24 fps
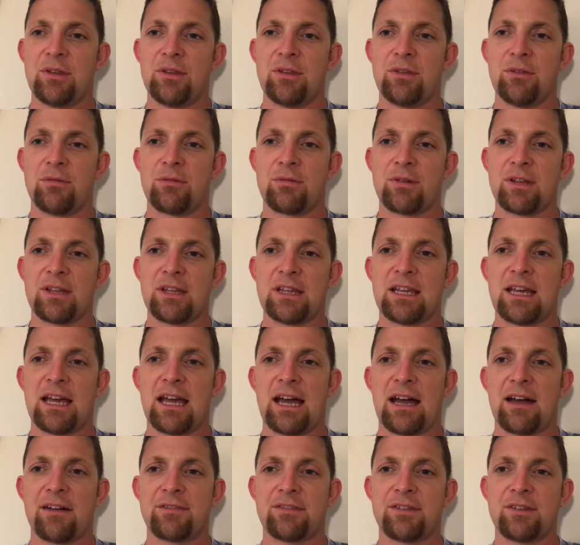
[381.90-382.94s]
You really
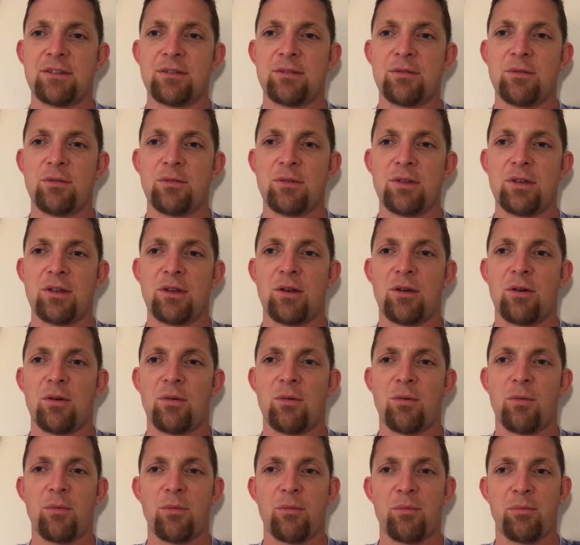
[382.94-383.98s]
have to,
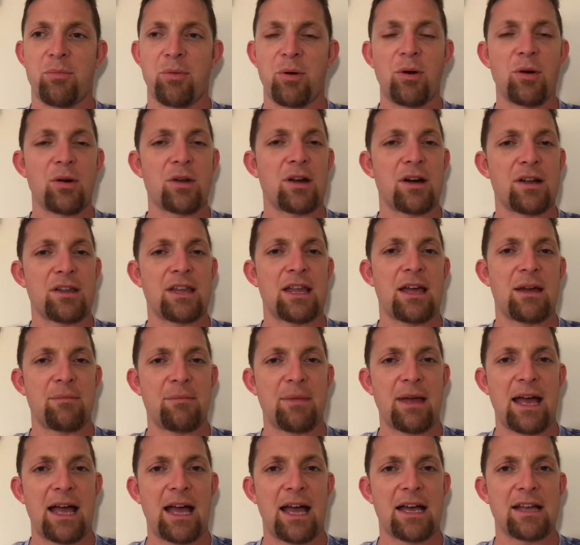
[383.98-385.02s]
put on that
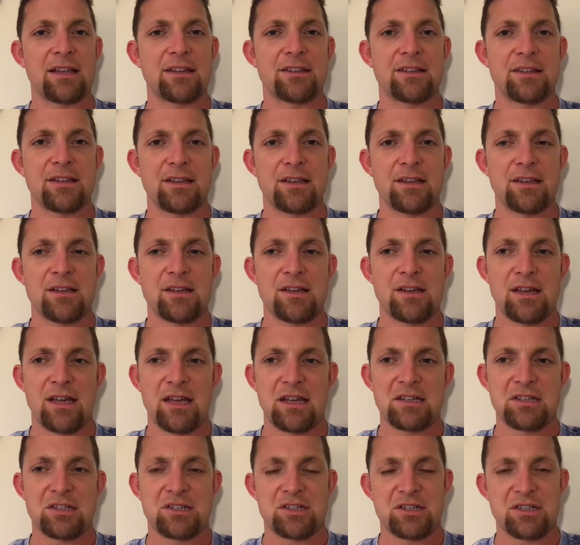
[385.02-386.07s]
mass
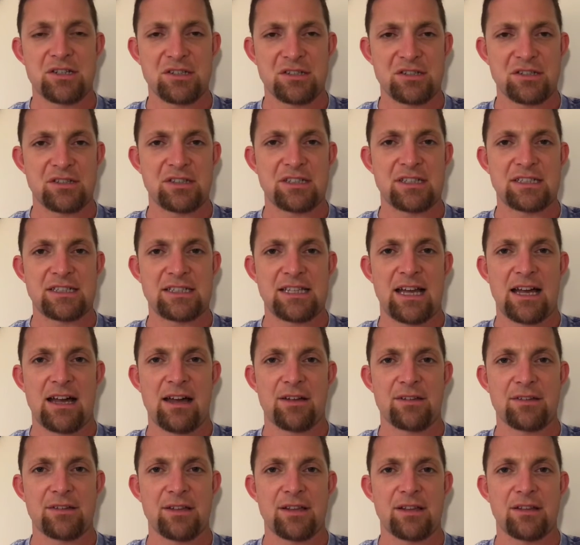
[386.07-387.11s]
and chisel it
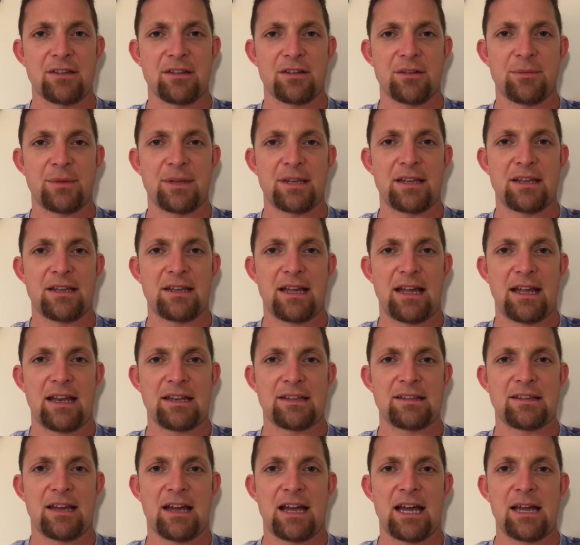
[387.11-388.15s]
down a little bit at
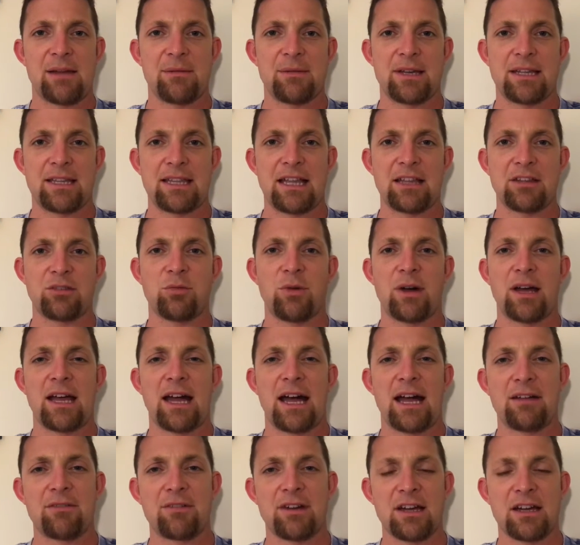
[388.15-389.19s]
a time. And that's why
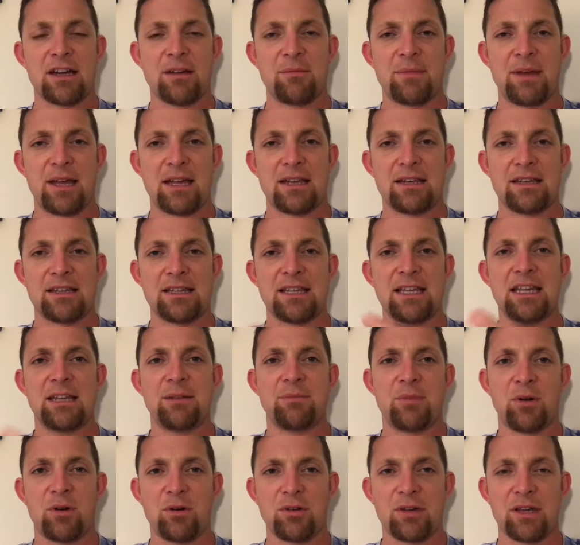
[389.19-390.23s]
I recommend
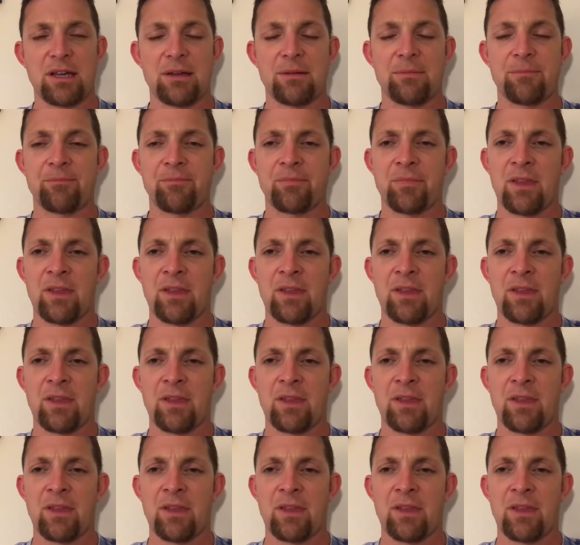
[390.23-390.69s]
lean bulking.